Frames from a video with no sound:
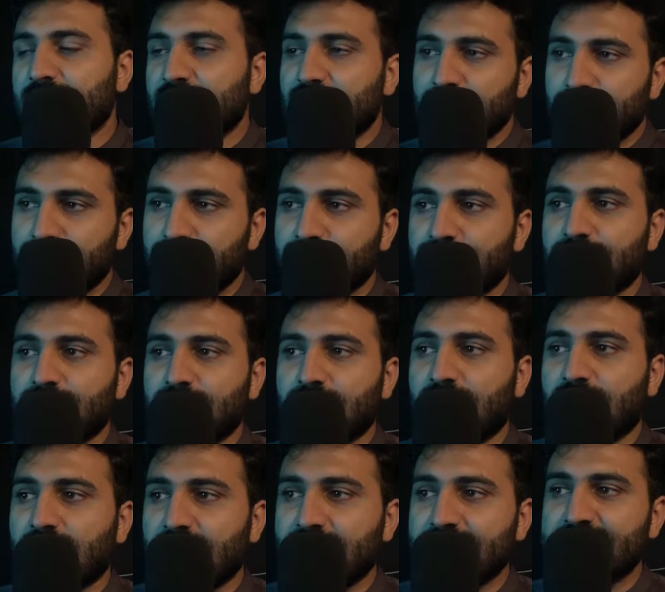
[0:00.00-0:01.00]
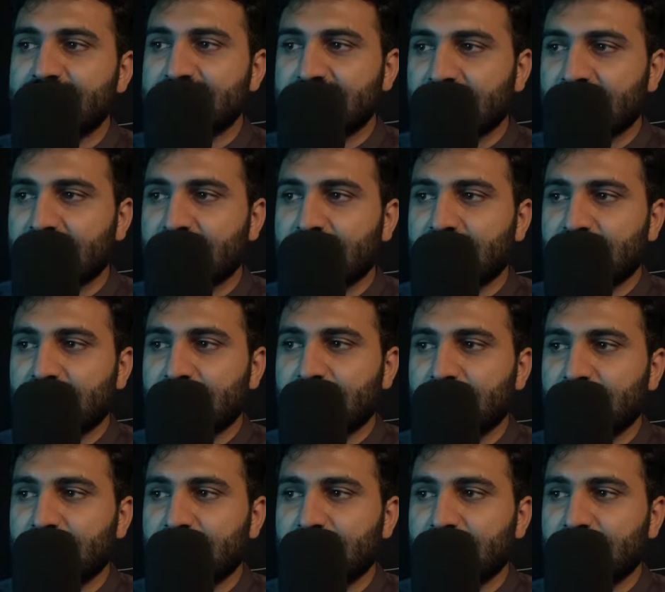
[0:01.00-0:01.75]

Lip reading: if I check